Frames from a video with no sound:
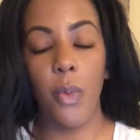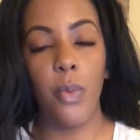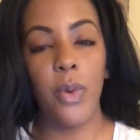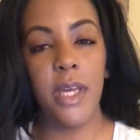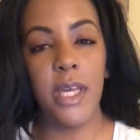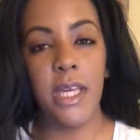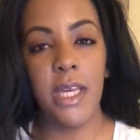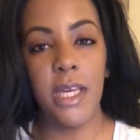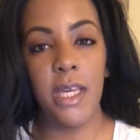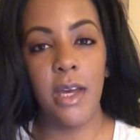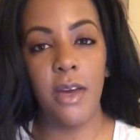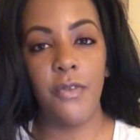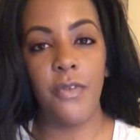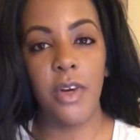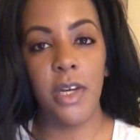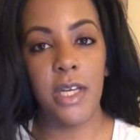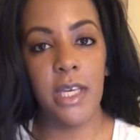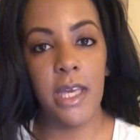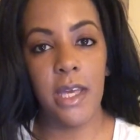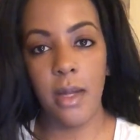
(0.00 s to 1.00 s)
we
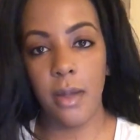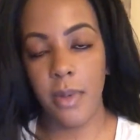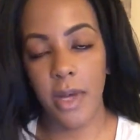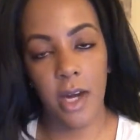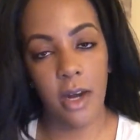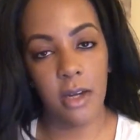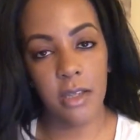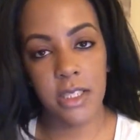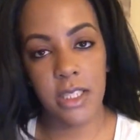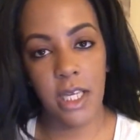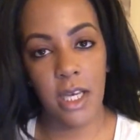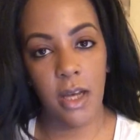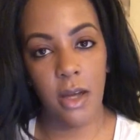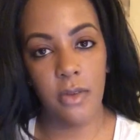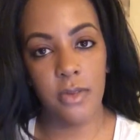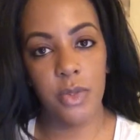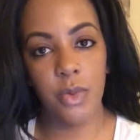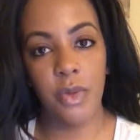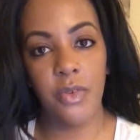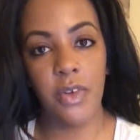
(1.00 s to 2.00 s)
forget about
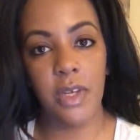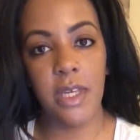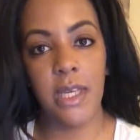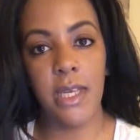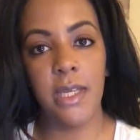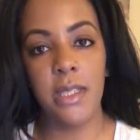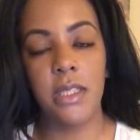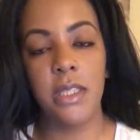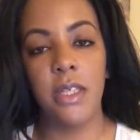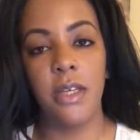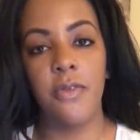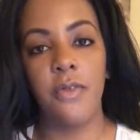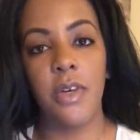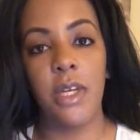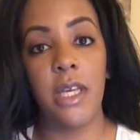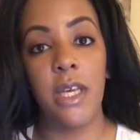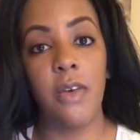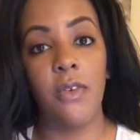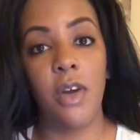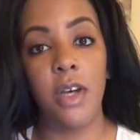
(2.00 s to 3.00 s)
ourselves. We forget to
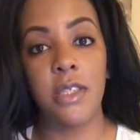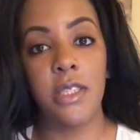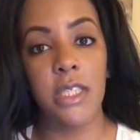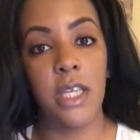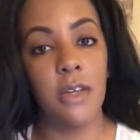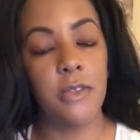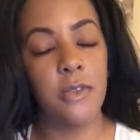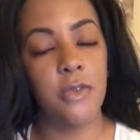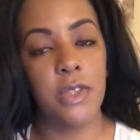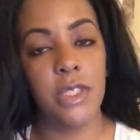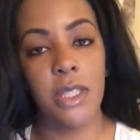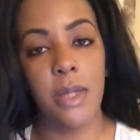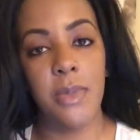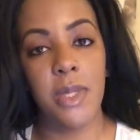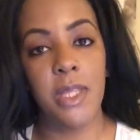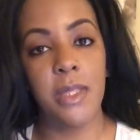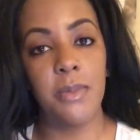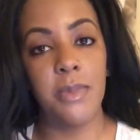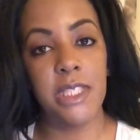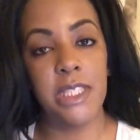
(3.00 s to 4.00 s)
forgive ourselves for some
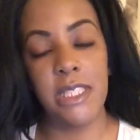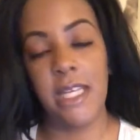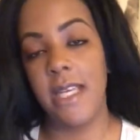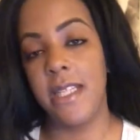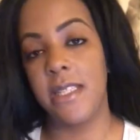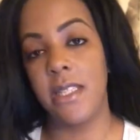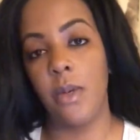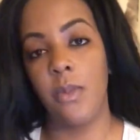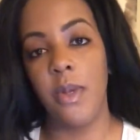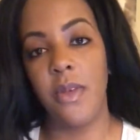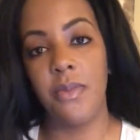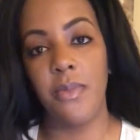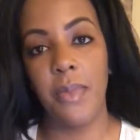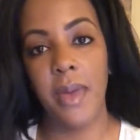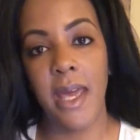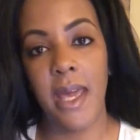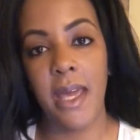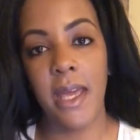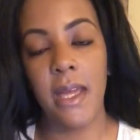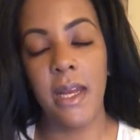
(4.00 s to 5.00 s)
of the mistakes that we've
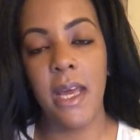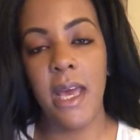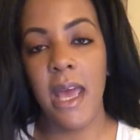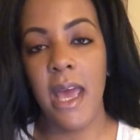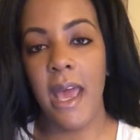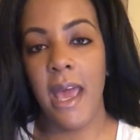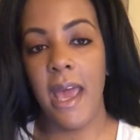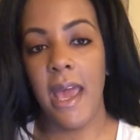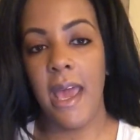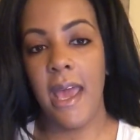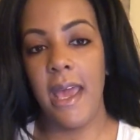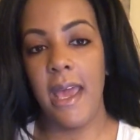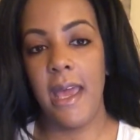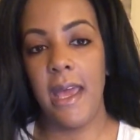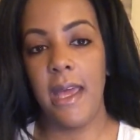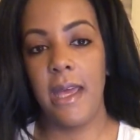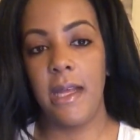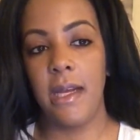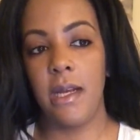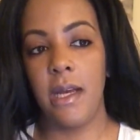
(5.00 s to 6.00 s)
made
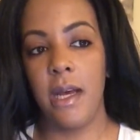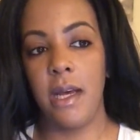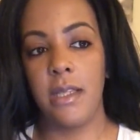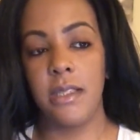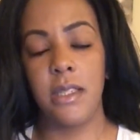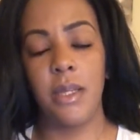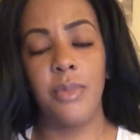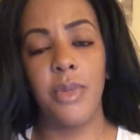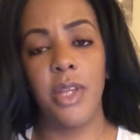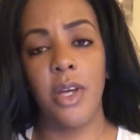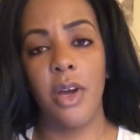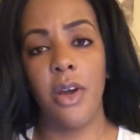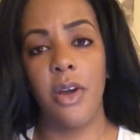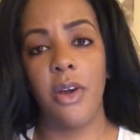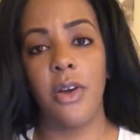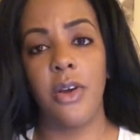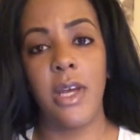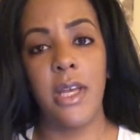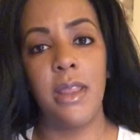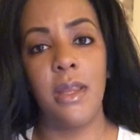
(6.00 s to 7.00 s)
and some of the
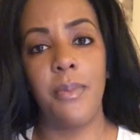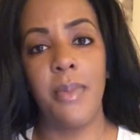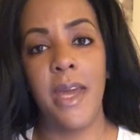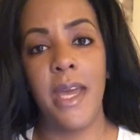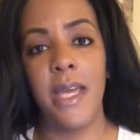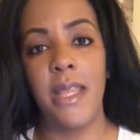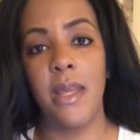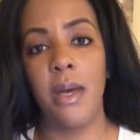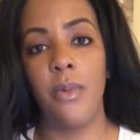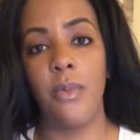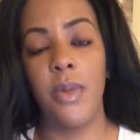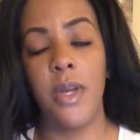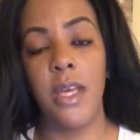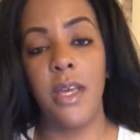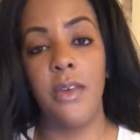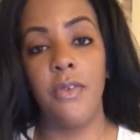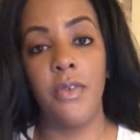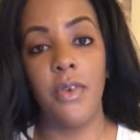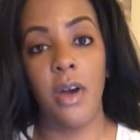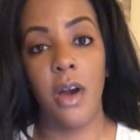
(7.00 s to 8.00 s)
hurt and the pain that
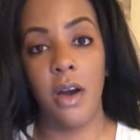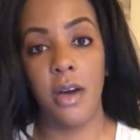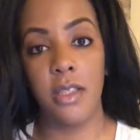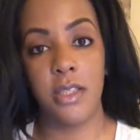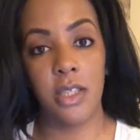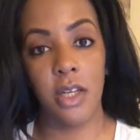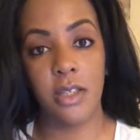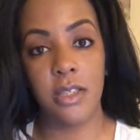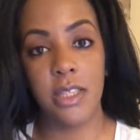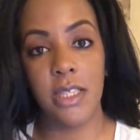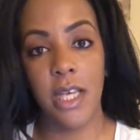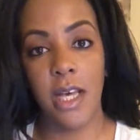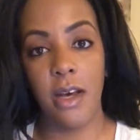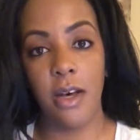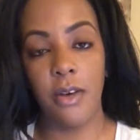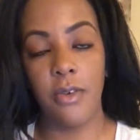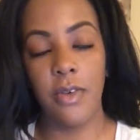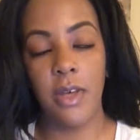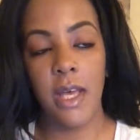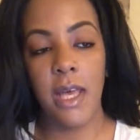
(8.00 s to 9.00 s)
we've caused
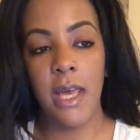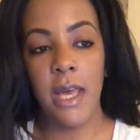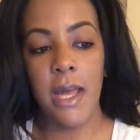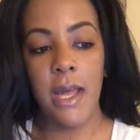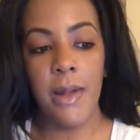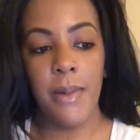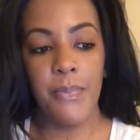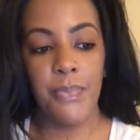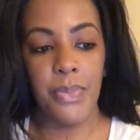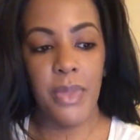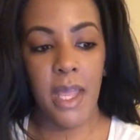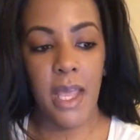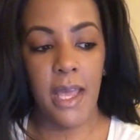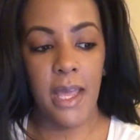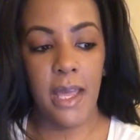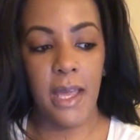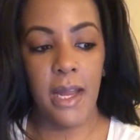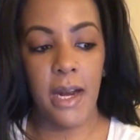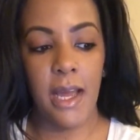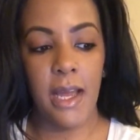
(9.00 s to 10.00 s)
ourselves.
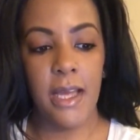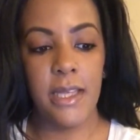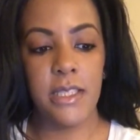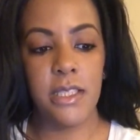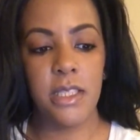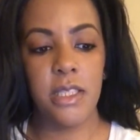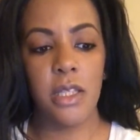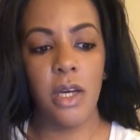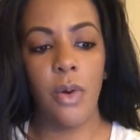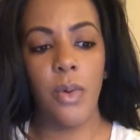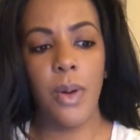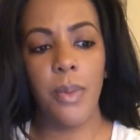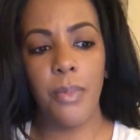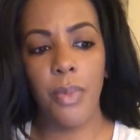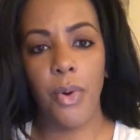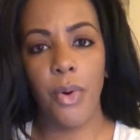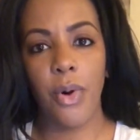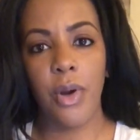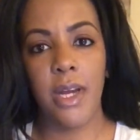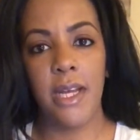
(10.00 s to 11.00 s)
And it's so
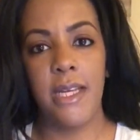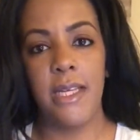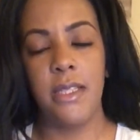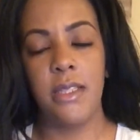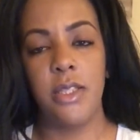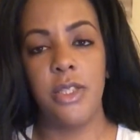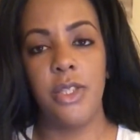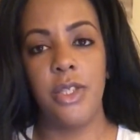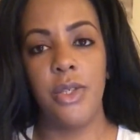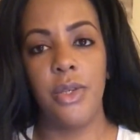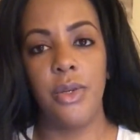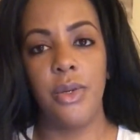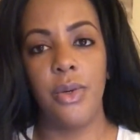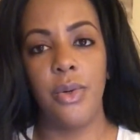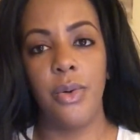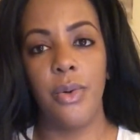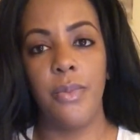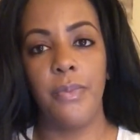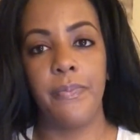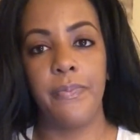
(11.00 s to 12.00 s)
important
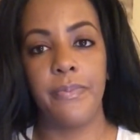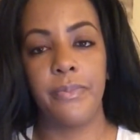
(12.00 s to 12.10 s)
to